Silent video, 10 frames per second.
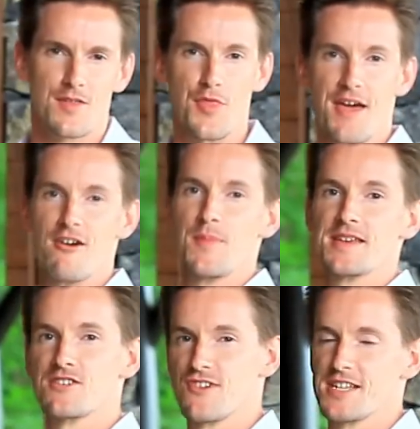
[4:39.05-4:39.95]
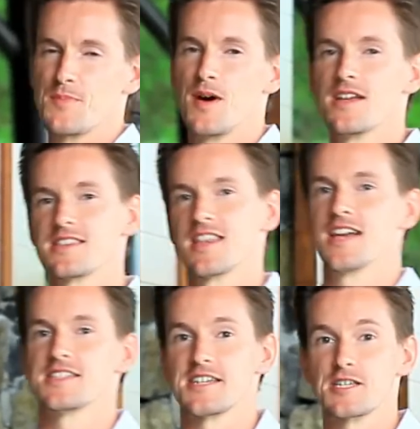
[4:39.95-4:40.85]
The therapists create a
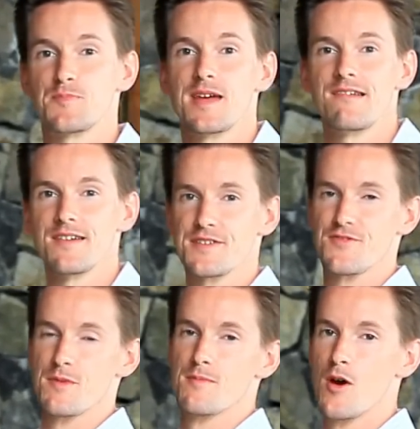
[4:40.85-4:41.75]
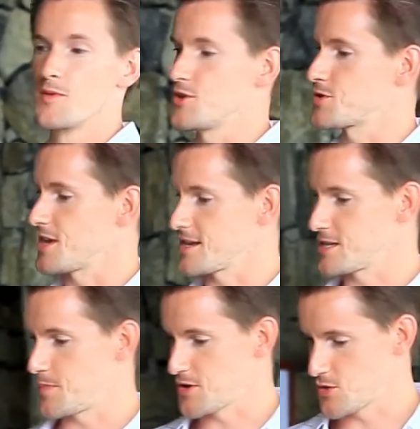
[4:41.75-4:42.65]
personalised experience from the moment you
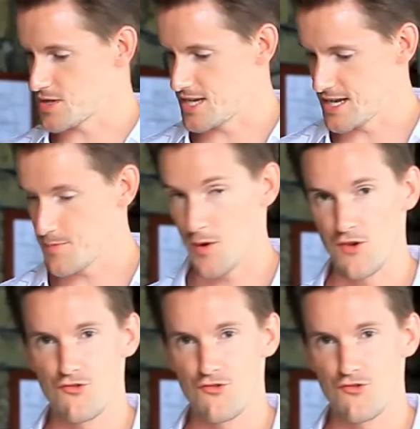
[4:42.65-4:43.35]
start sipping your tea upon